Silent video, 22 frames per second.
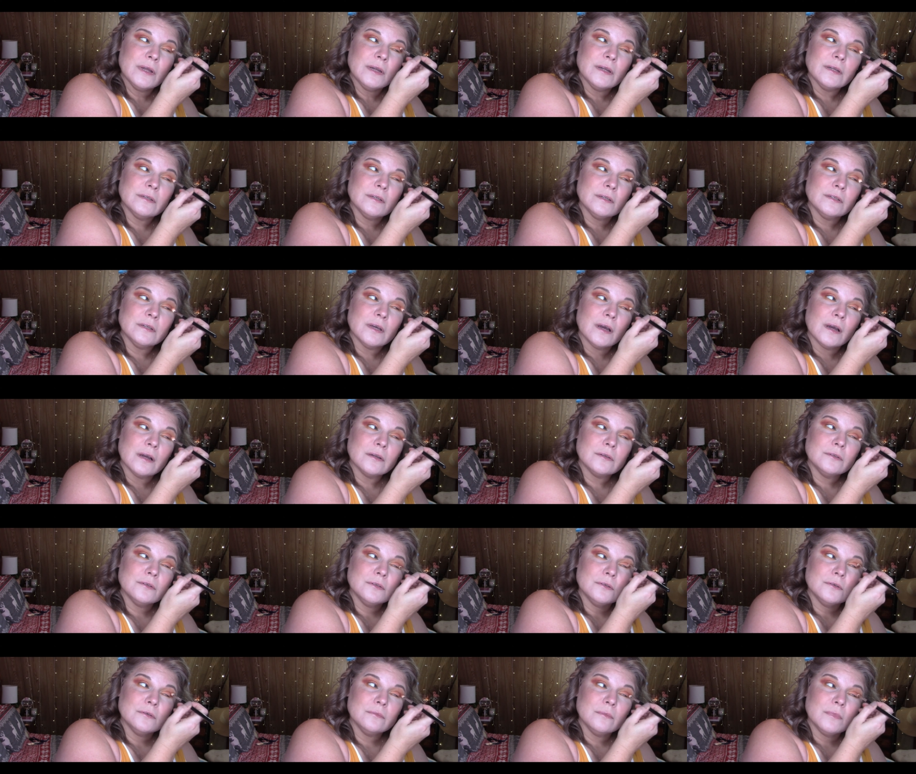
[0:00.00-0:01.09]
not to talk
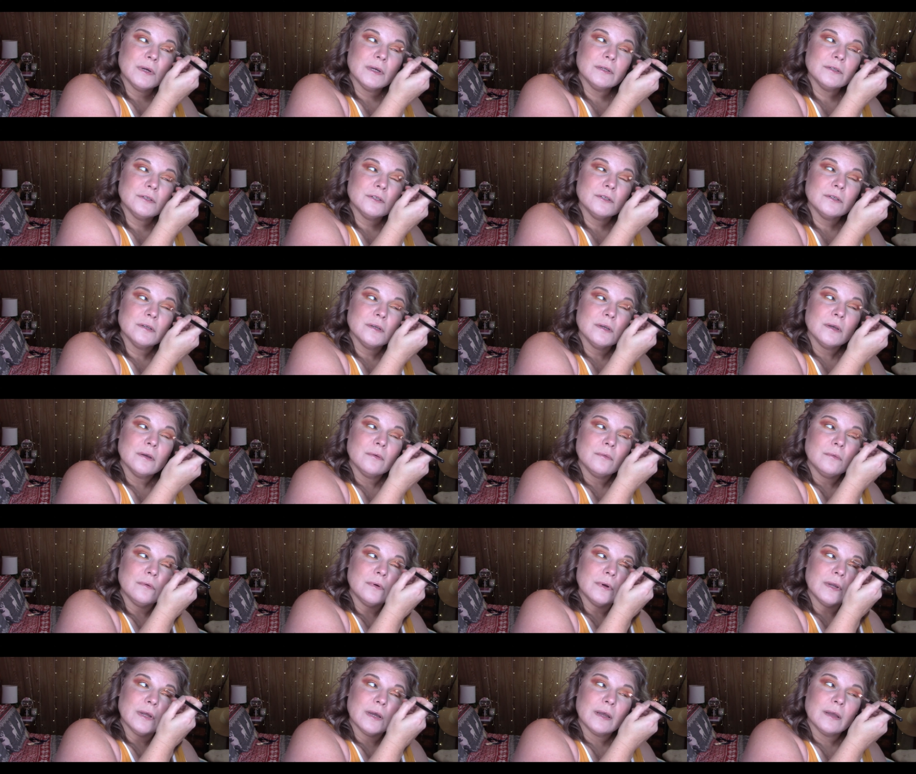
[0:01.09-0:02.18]
too much
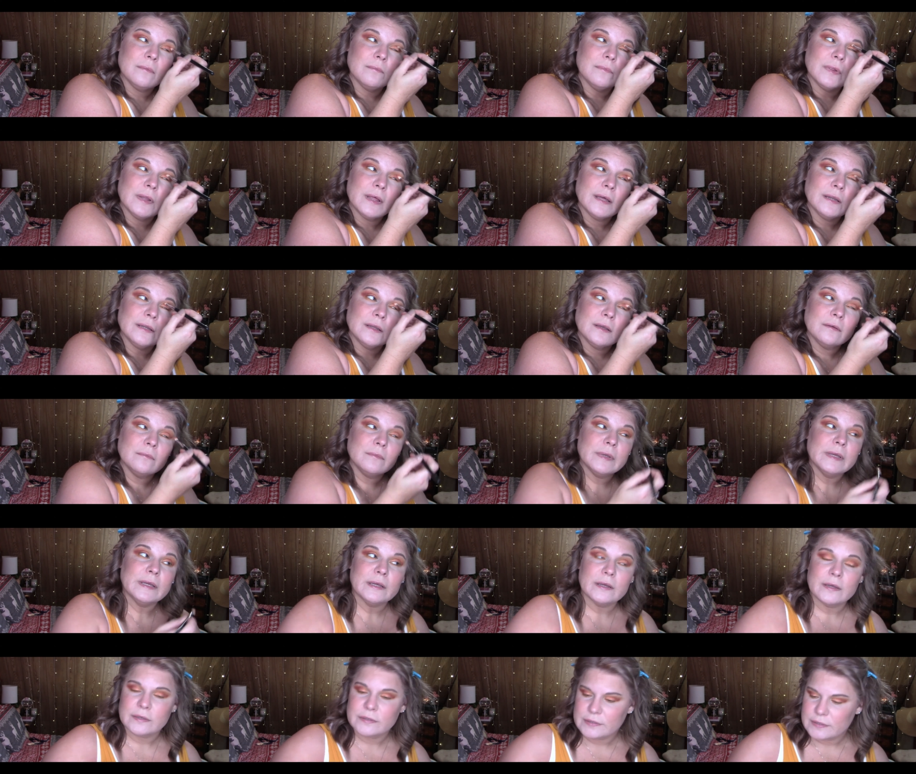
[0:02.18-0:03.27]
when I am blending
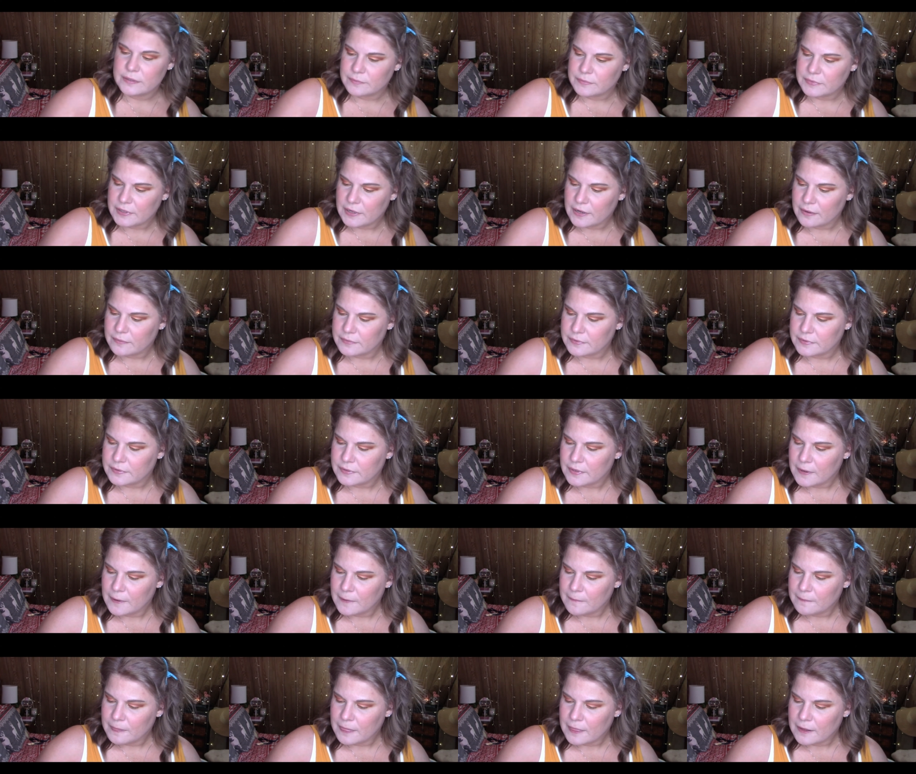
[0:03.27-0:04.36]
because sometimes
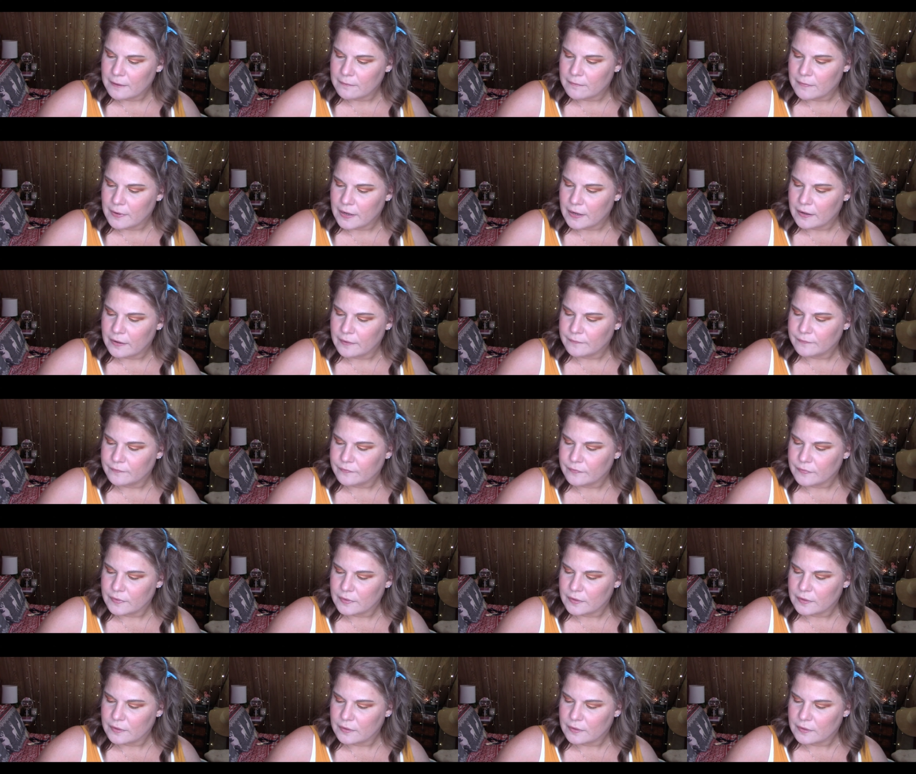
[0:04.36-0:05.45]
my
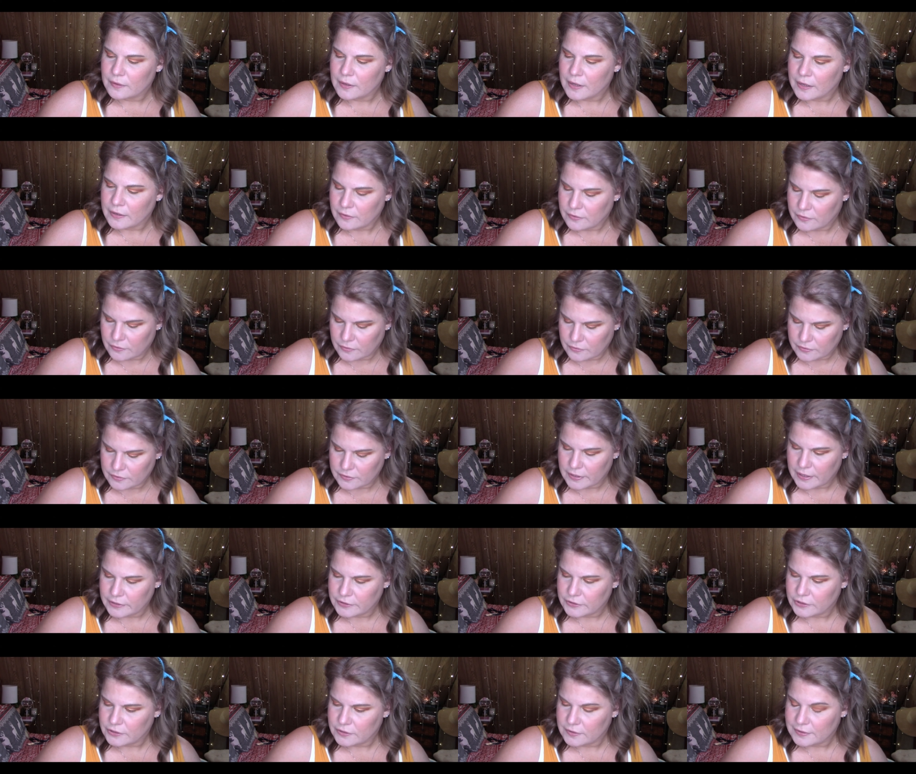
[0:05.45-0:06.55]
editor
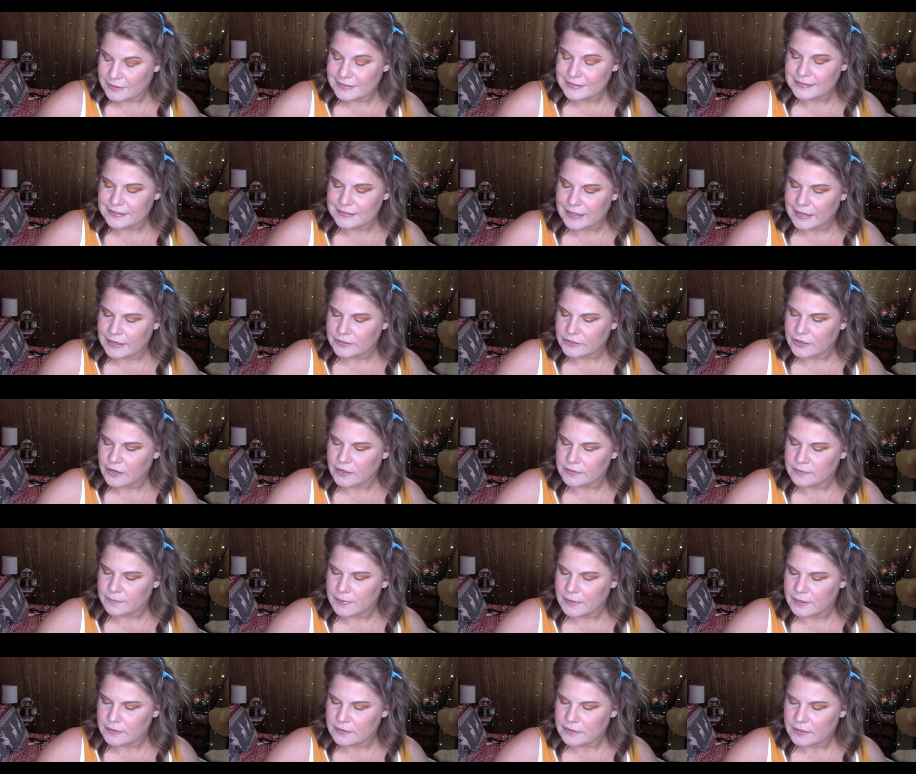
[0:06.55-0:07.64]
slash slash
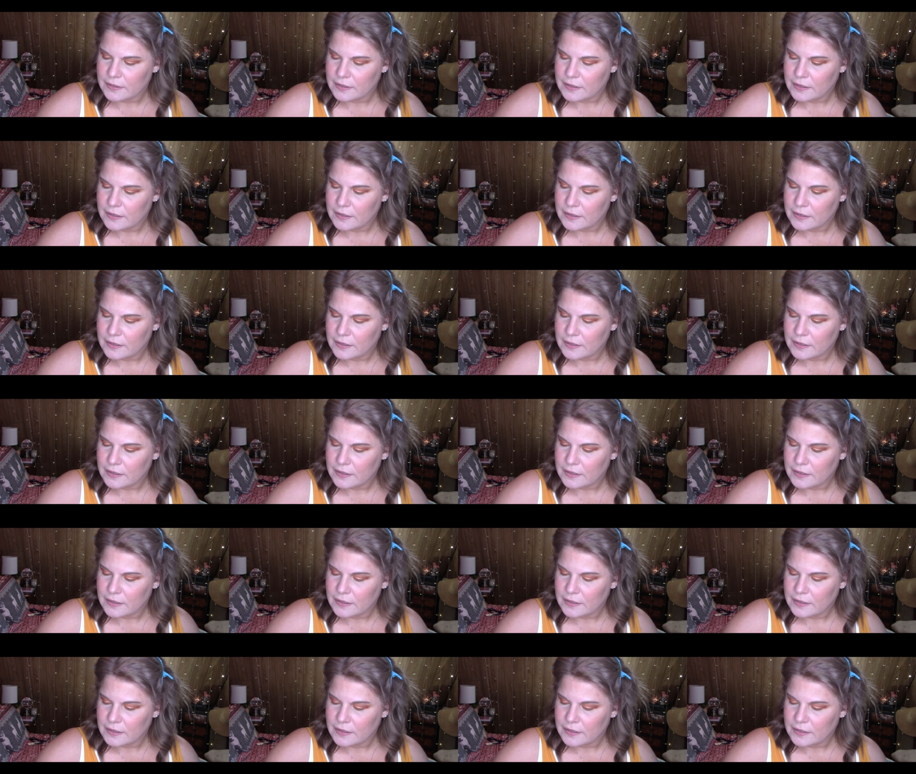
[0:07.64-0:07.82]
husband,